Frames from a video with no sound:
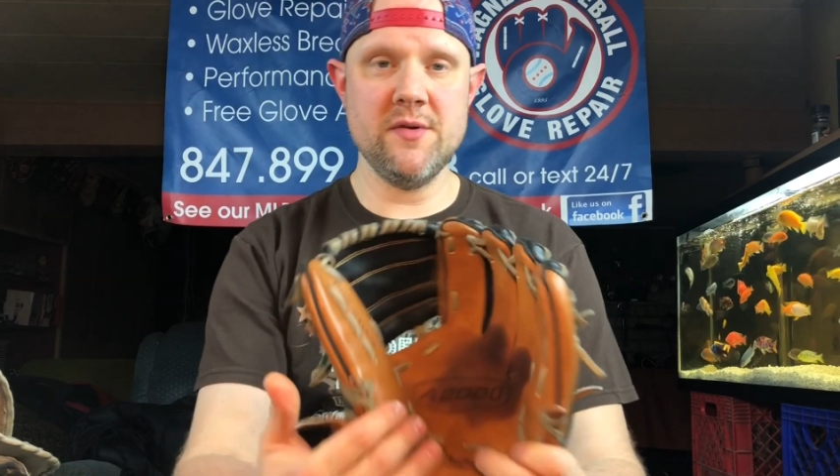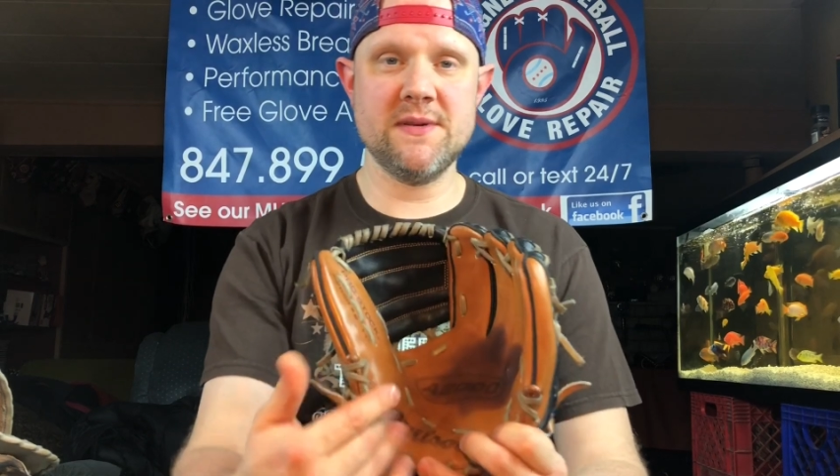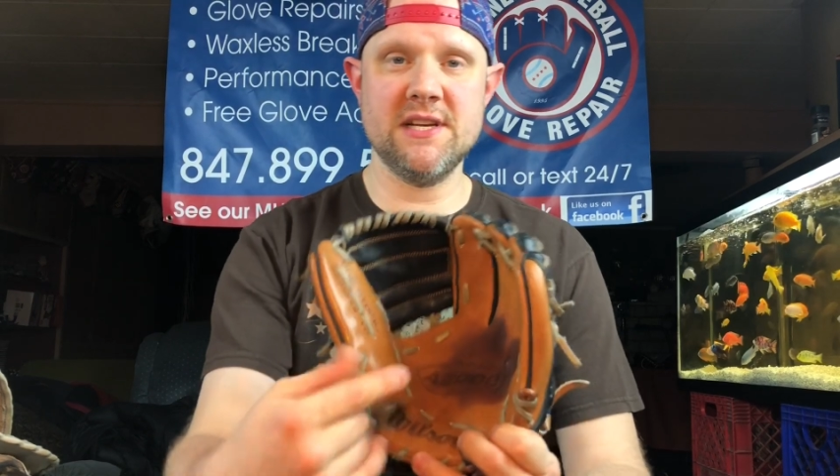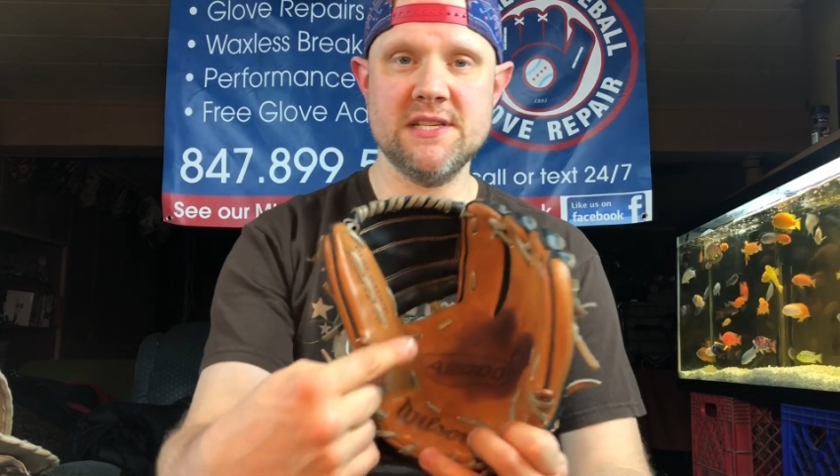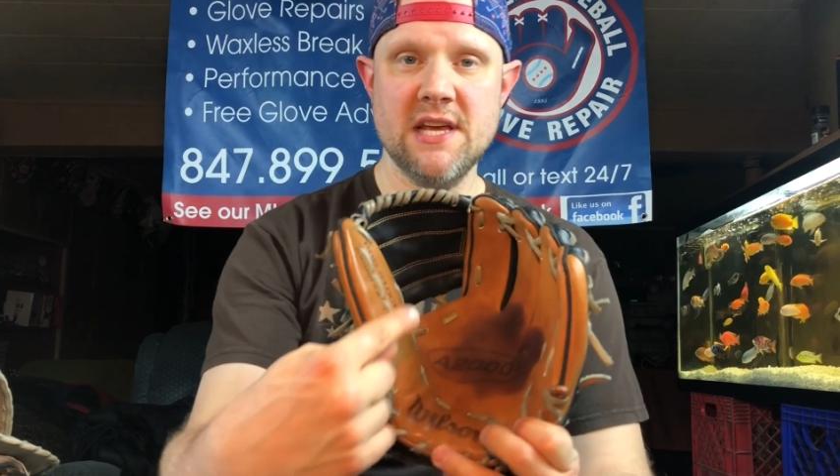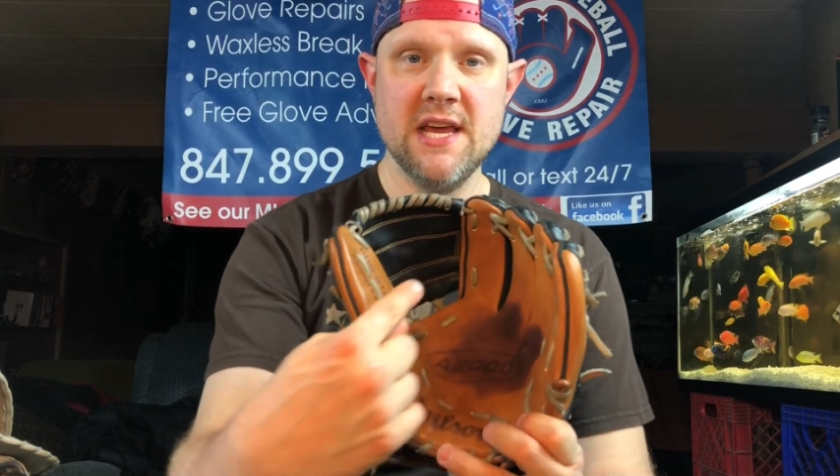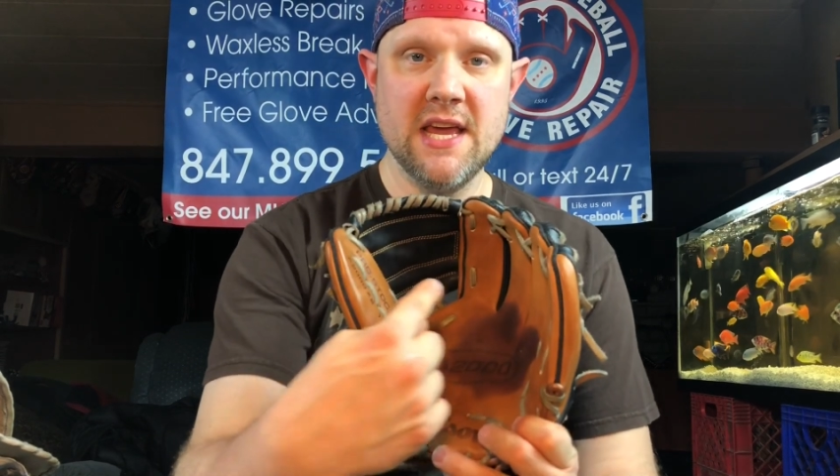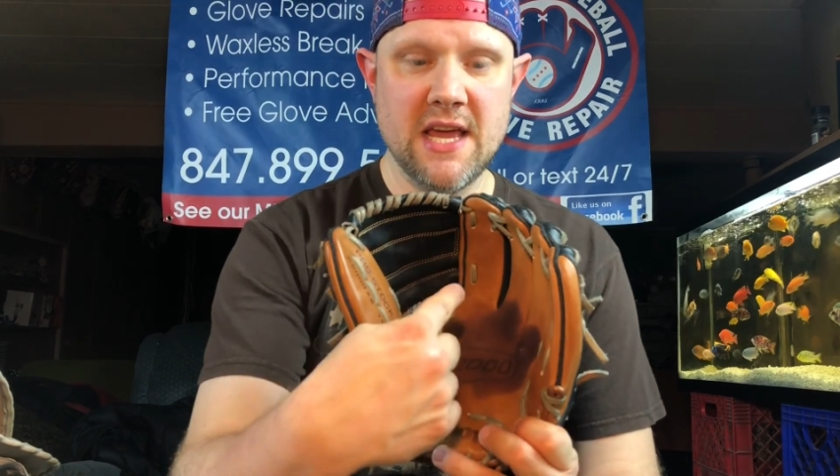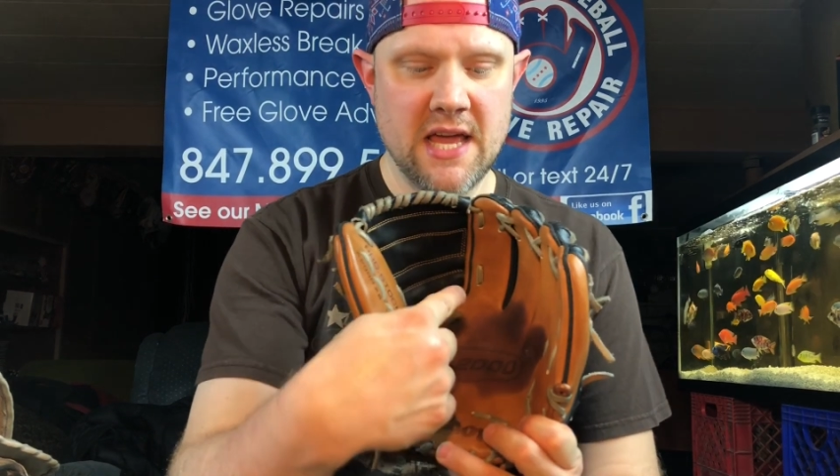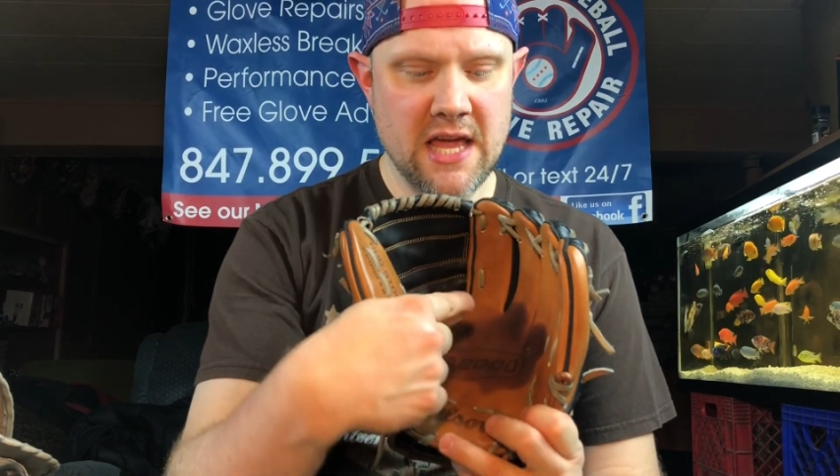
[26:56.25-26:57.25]
is because
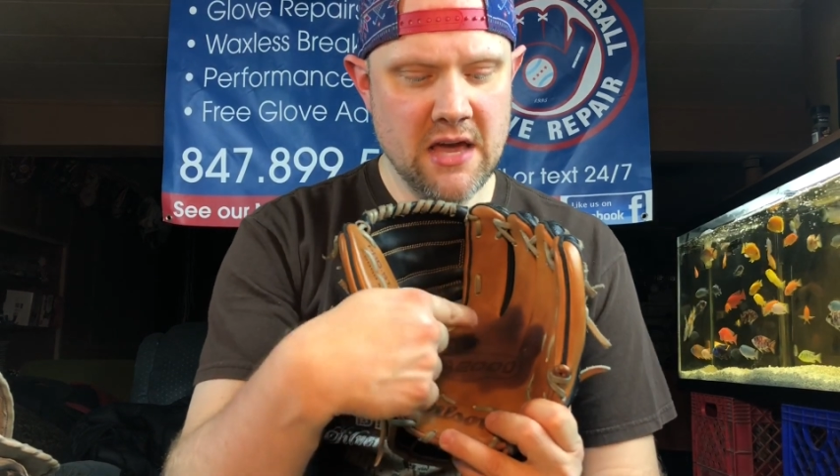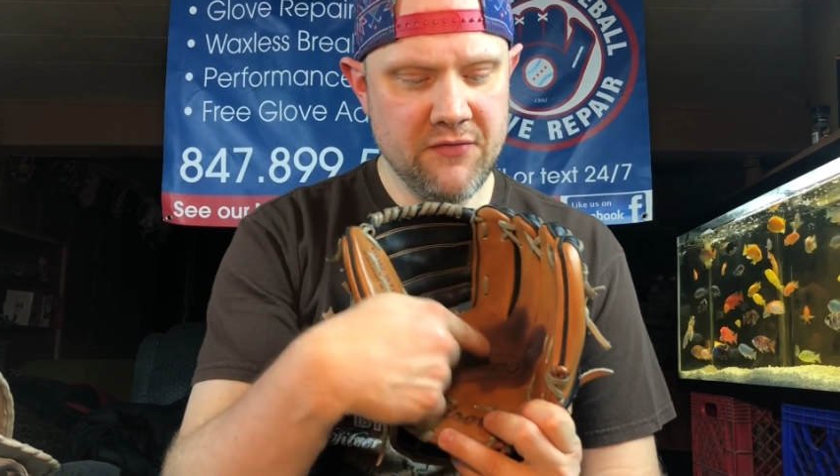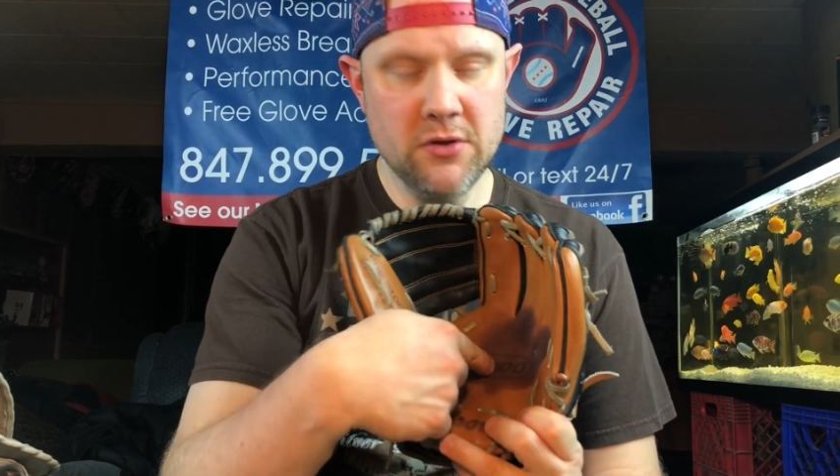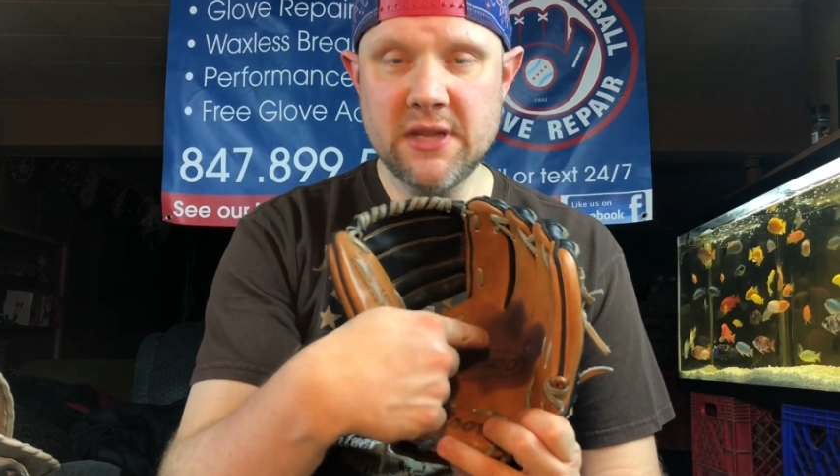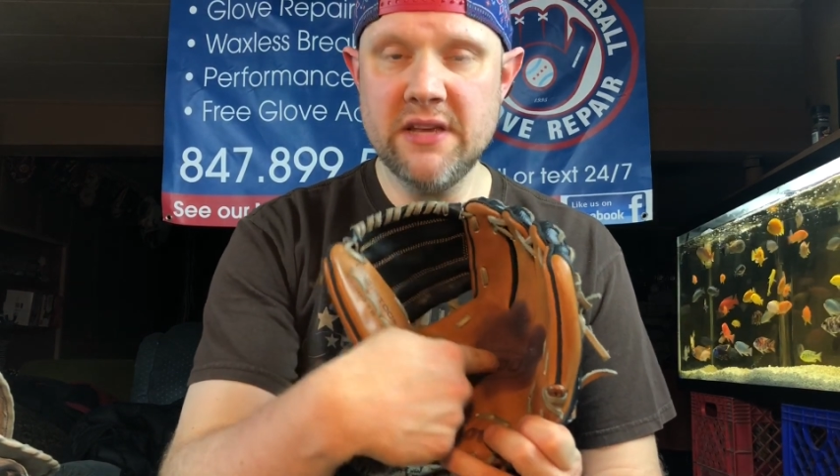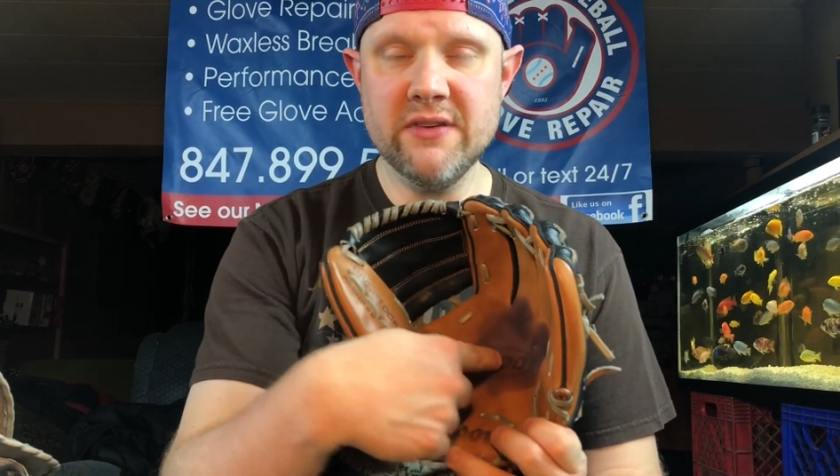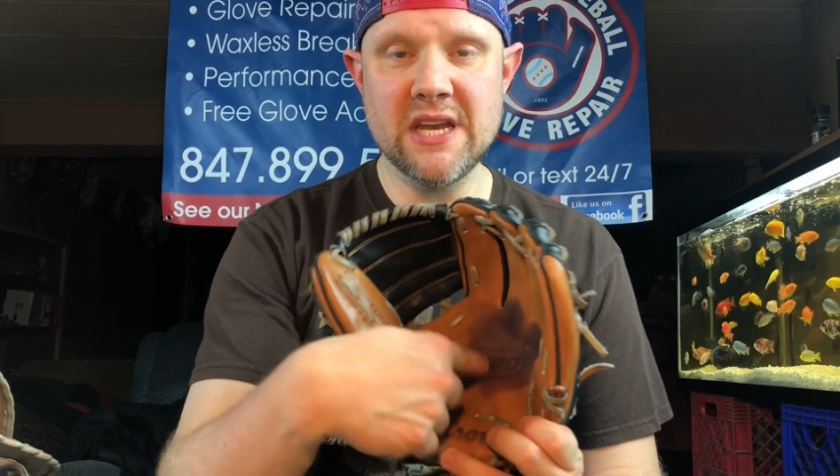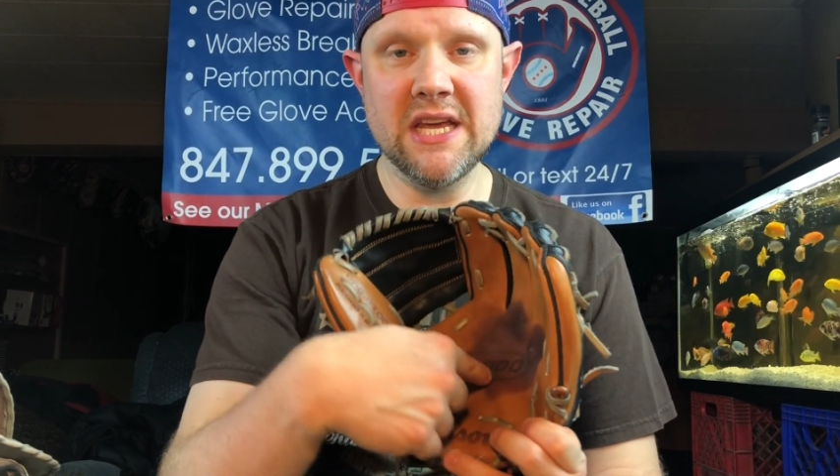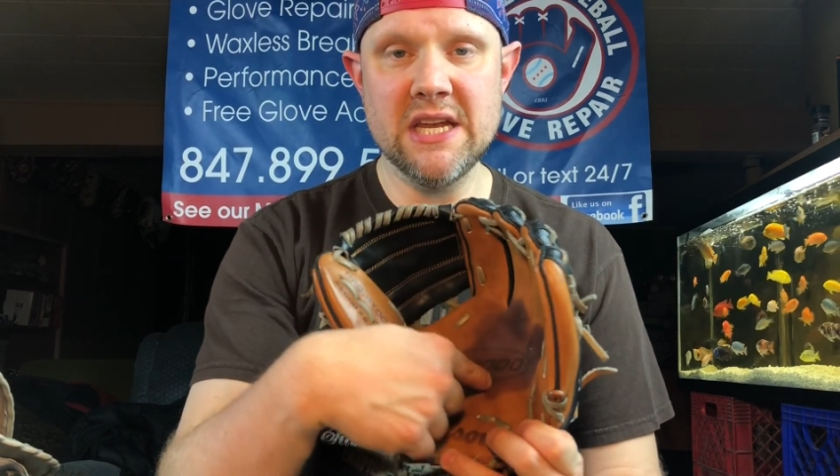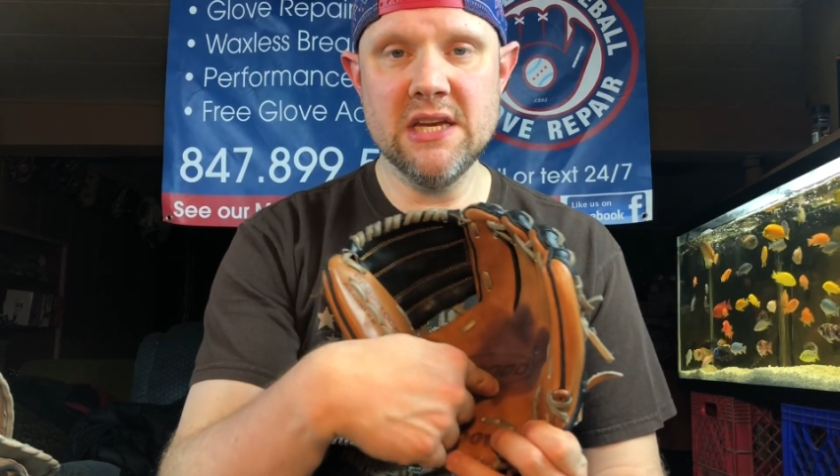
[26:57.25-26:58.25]
if you leave it
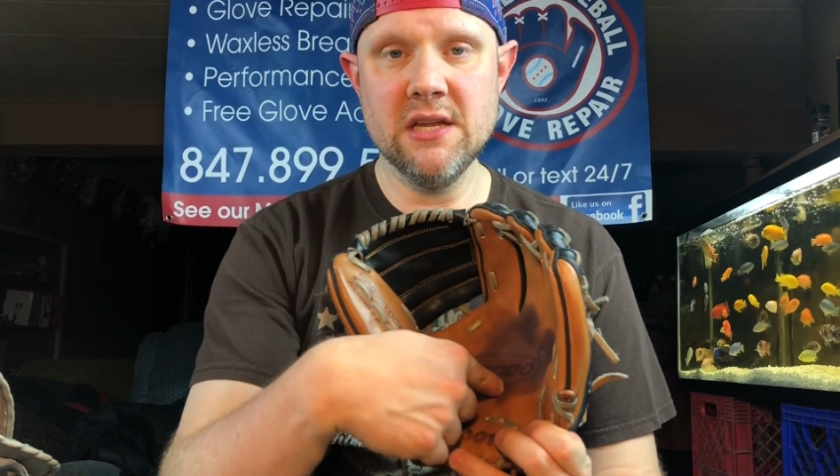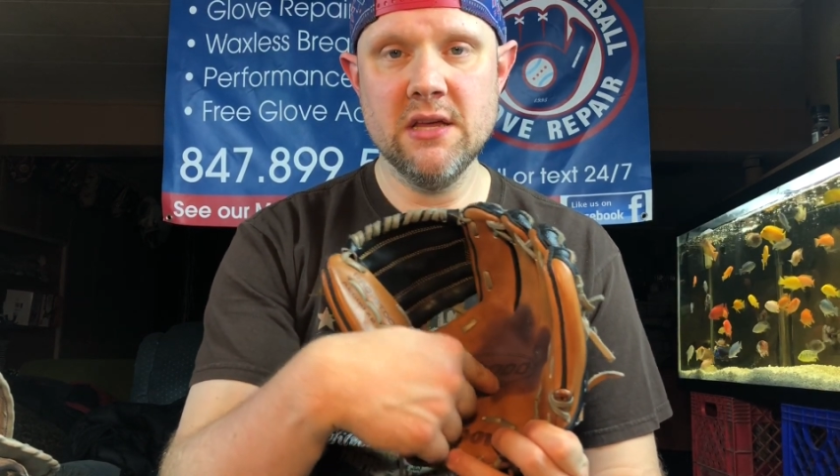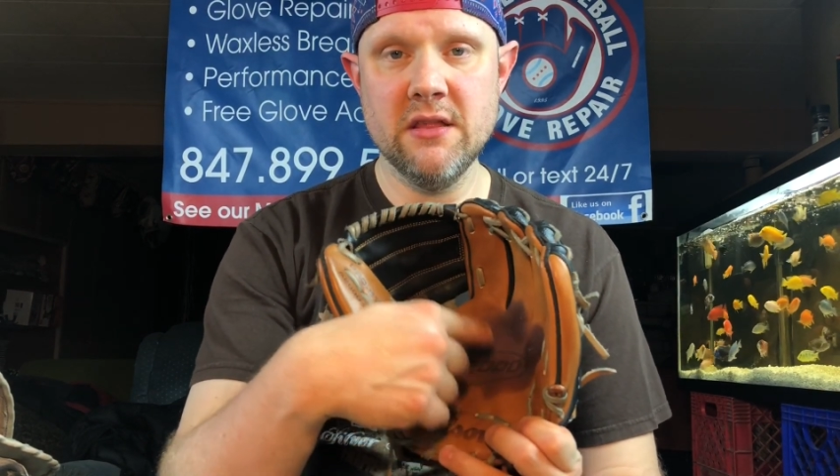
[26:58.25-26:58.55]
in,